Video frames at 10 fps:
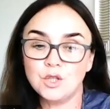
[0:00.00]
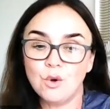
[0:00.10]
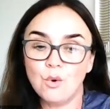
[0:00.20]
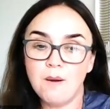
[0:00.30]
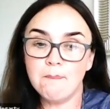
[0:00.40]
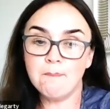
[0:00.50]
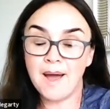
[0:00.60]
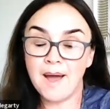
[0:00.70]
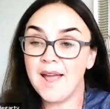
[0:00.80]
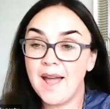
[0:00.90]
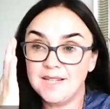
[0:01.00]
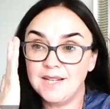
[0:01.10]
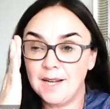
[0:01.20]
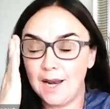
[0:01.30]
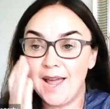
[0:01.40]
So my
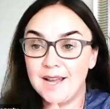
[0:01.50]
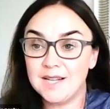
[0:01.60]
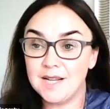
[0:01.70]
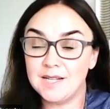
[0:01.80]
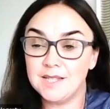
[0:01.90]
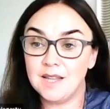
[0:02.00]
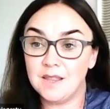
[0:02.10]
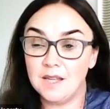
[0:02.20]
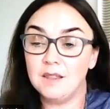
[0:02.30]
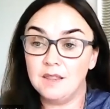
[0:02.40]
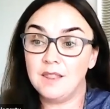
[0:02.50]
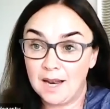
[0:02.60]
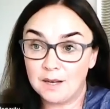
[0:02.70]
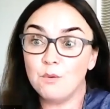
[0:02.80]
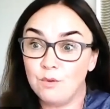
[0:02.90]
ideal client is
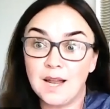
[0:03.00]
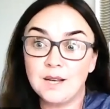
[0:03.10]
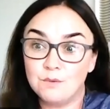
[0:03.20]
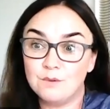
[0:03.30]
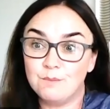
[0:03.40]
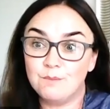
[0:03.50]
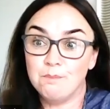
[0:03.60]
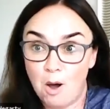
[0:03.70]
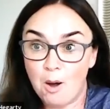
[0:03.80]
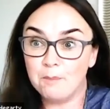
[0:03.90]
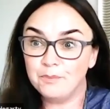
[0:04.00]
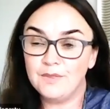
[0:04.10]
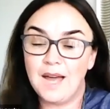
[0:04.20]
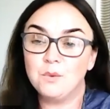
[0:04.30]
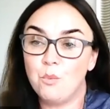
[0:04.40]
that
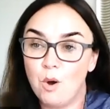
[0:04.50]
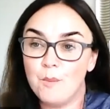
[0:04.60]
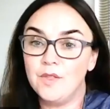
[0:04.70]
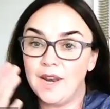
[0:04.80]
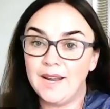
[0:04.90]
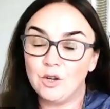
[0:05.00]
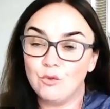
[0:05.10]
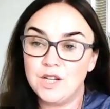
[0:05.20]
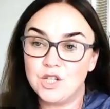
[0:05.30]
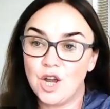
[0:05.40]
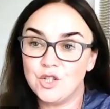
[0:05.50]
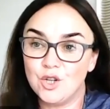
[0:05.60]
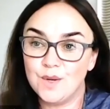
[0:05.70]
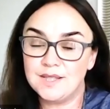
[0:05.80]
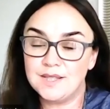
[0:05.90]
mom, that woman that I can reach out
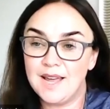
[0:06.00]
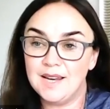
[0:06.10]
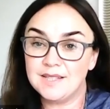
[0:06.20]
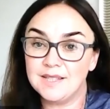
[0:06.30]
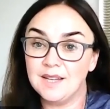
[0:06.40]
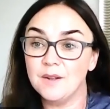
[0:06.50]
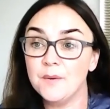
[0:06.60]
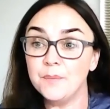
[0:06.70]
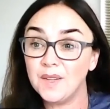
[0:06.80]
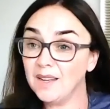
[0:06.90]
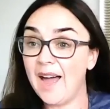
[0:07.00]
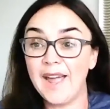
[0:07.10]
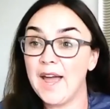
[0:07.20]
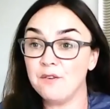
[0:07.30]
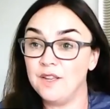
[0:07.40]
to and say, listen, I
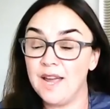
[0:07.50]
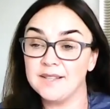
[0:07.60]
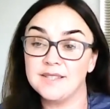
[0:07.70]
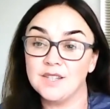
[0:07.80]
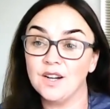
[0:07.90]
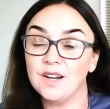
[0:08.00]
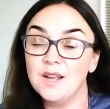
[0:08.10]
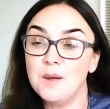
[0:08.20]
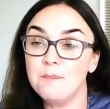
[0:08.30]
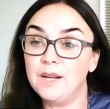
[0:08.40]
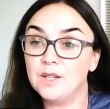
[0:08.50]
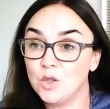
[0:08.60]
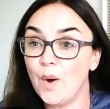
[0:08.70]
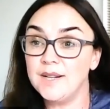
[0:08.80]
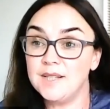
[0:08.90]
have the answer, because
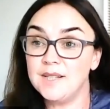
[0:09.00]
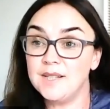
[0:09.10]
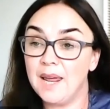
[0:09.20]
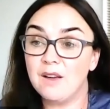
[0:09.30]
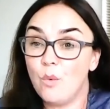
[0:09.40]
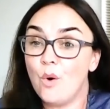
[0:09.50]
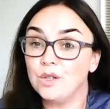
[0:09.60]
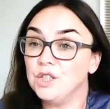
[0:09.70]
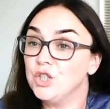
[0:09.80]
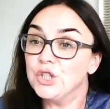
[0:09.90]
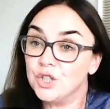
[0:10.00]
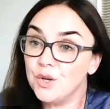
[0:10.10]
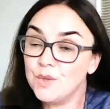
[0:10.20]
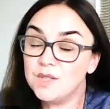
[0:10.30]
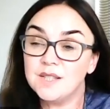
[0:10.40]
quite simply, I've walked in your
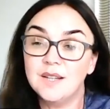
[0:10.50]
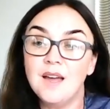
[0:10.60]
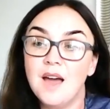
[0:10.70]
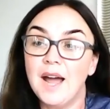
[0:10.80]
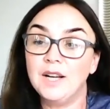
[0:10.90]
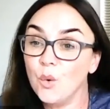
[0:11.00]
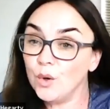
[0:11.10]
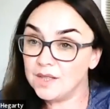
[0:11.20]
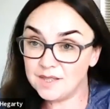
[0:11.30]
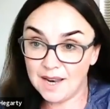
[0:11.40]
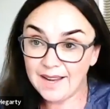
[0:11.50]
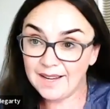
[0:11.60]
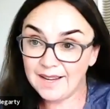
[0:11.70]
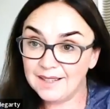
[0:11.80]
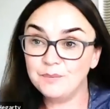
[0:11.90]
shoes. I know what it's
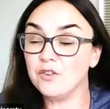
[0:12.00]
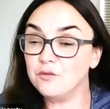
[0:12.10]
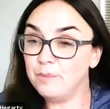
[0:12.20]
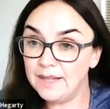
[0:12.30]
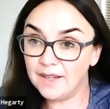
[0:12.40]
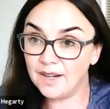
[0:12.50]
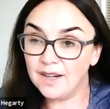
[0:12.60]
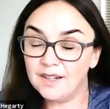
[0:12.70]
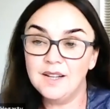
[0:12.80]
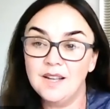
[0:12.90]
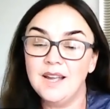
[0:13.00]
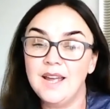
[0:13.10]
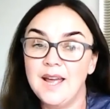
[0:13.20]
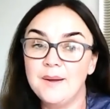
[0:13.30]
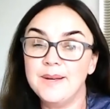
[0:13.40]
like. I've been there.
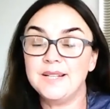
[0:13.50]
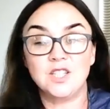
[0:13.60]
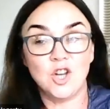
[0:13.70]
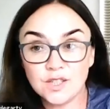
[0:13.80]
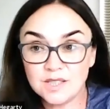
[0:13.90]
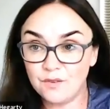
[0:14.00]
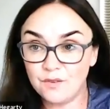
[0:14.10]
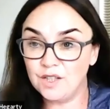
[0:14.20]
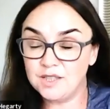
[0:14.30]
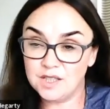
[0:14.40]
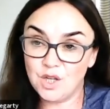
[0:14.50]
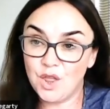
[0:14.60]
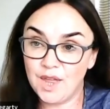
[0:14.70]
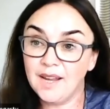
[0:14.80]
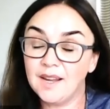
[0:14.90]
It's not as difficult as
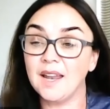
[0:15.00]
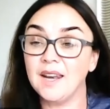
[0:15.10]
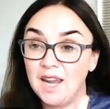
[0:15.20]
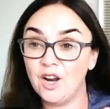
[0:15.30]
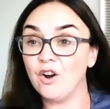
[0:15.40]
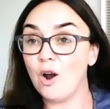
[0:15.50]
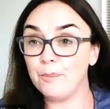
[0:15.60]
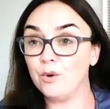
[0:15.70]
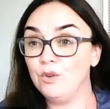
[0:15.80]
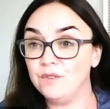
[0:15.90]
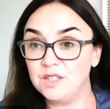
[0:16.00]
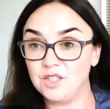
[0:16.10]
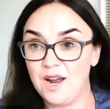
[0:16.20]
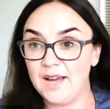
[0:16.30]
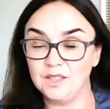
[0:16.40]
you think. And here are proven
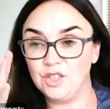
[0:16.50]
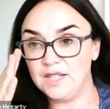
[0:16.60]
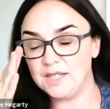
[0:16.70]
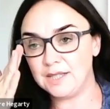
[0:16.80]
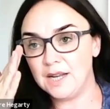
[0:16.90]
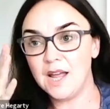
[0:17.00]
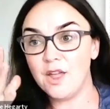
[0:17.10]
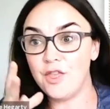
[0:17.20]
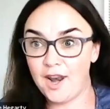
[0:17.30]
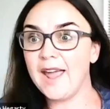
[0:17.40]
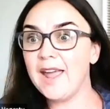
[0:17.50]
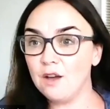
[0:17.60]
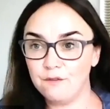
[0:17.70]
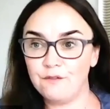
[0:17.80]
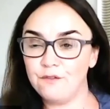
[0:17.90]
strategies that I
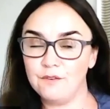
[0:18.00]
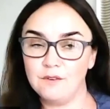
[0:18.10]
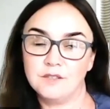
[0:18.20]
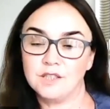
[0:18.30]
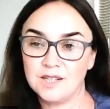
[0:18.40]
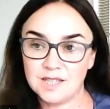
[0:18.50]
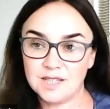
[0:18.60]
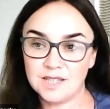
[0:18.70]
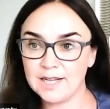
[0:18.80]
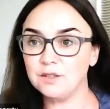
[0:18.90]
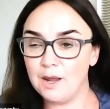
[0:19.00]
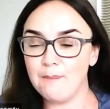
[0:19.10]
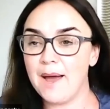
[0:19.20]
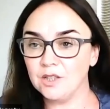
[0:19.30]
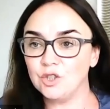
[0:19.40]
have
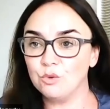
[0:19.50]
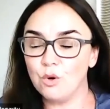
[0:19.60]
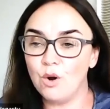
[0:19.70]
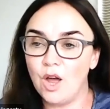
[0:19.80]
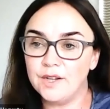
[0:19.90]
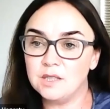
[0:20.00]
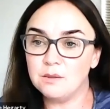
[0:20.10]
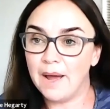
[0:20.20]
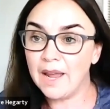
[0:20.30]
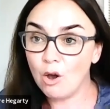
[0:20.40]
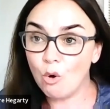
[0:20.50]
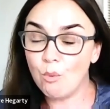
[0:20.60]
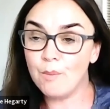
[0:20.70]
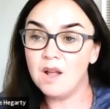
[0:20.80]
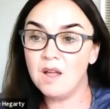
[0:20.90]
successfully managed to roll out into my
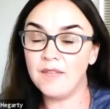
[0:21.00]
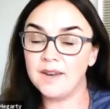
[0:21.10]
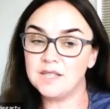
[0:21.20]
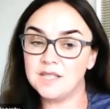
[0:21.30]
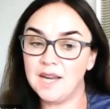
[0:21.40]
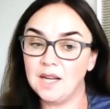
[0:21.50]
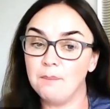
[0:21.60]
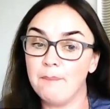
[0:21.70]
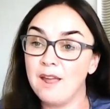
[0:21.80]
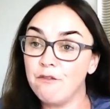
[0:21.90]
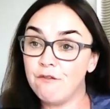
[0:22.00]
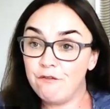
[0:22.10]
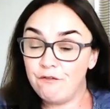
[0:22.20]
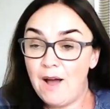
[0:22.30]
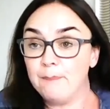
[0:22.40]
home, that has taken my
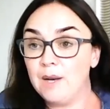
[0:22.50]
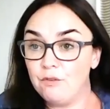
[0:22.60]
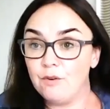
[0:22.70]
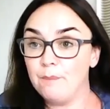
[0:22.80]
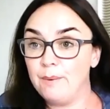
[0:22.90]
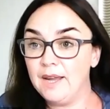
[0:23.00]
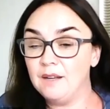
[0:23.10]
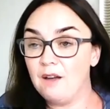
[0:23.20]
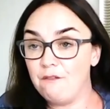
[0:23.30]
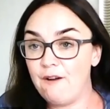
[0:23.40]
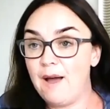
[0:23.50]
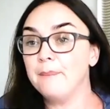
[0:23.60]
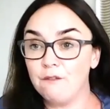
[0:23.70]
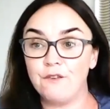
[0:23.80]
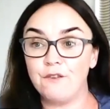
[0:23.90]
family from being a
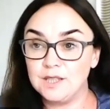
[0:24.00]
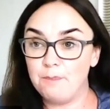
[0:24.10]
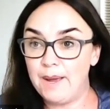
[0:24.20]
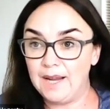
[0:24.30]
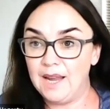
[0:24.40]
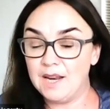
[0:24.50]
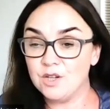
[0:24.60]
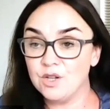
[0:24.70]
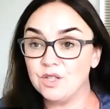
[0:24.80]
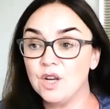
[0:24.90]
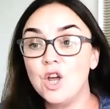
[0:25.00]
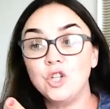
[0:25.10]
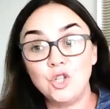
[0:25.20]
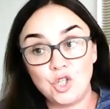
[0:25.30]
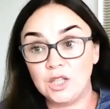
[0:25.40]
family of fussy, picky eaters
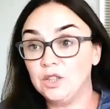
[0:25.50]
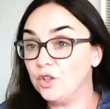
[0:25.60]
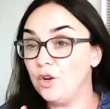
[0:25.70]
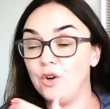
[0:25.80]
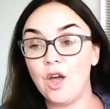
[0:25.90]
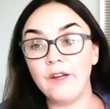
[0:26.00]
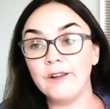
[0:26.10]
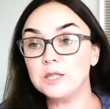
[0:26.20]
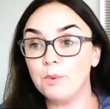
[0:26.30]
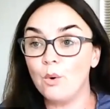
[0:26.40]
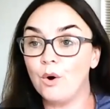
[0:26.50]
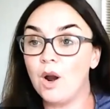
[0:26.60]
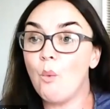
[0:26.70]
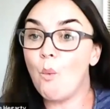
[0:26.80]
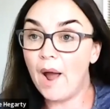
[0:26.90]
to children who now explore
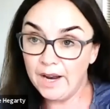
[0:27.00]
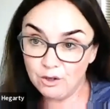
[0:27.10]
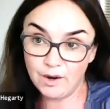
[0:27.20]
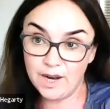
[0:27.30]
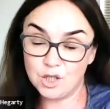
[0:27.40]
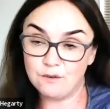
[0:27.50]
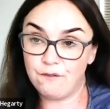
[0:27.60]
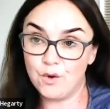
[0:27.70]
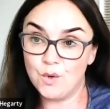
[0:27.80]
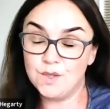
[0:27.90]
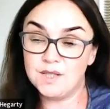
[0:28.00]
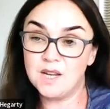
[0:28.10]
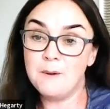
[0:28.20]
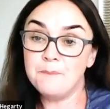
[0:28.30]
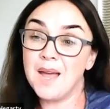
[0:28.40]
a wide range of foods,
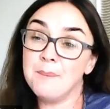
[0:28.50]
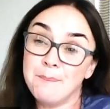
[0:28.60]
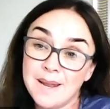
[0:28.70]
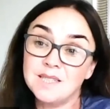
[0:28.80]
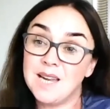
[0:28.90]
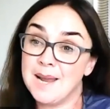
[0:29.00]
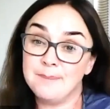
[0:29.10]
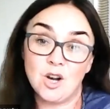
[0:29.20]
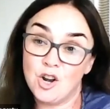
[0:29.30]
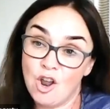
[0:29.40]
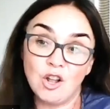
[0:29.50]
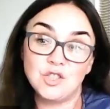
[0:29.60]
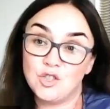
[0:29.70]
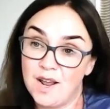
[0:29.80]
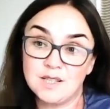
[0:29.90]
and meal times are not
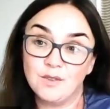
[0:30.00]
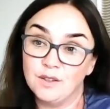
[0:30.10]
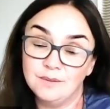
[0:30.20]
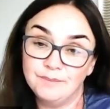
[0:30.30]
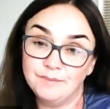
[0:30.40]
stressful.